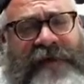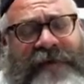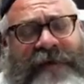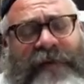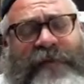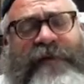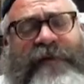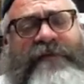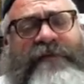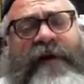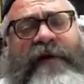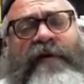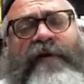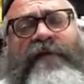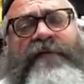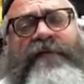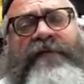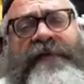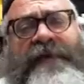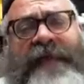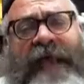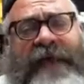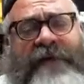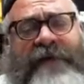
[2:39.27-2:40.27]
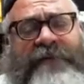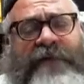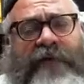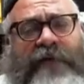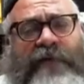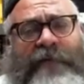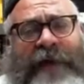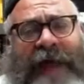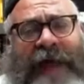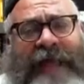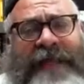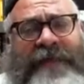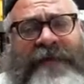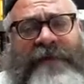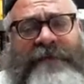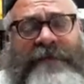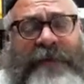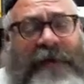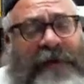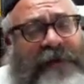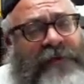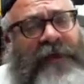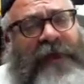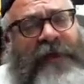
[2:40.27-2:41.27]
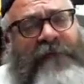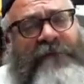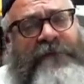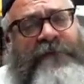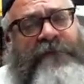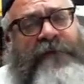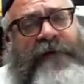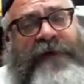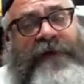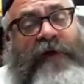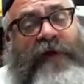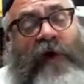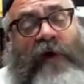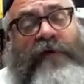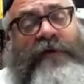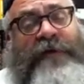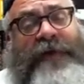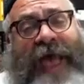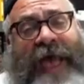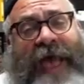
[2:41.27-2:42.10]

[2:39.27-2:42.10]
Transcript: that we very often take for granted, but if we don't